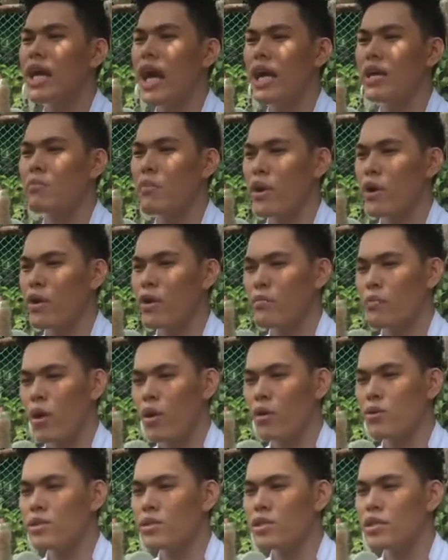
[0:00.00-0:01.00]
admire the
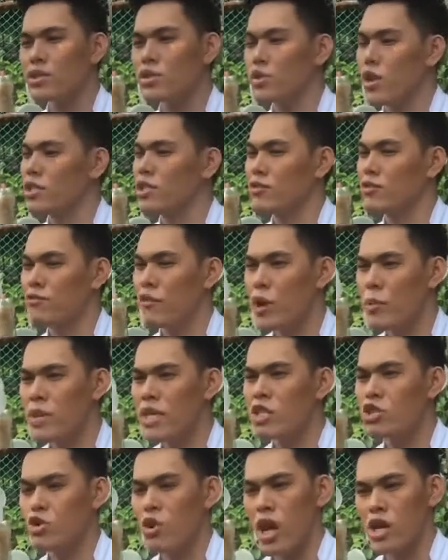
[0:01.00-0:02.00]
most, transforming
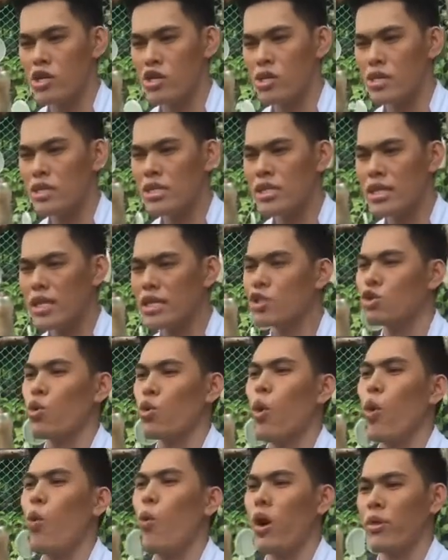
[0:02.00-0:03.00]
trashes into
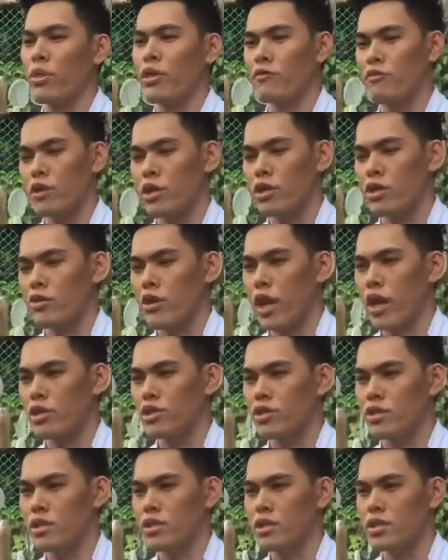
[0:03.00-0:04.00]
a wonderful
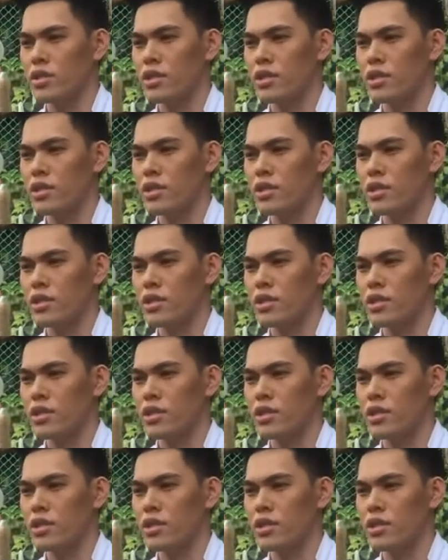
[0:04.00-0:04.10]
creation,